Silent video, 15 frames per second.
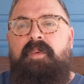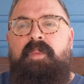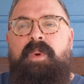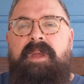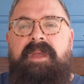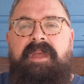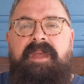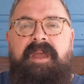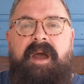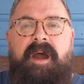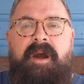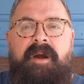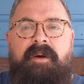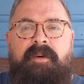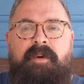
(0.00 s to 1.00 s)
We
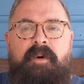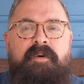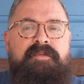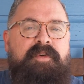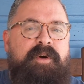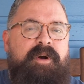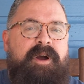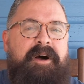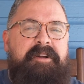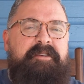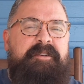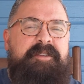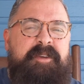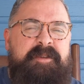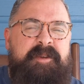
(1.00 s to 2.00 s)
are over
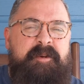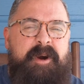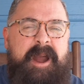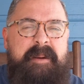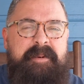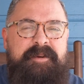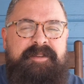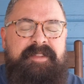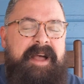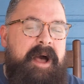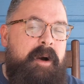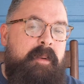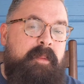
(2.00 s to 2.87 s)
100 subscribers now,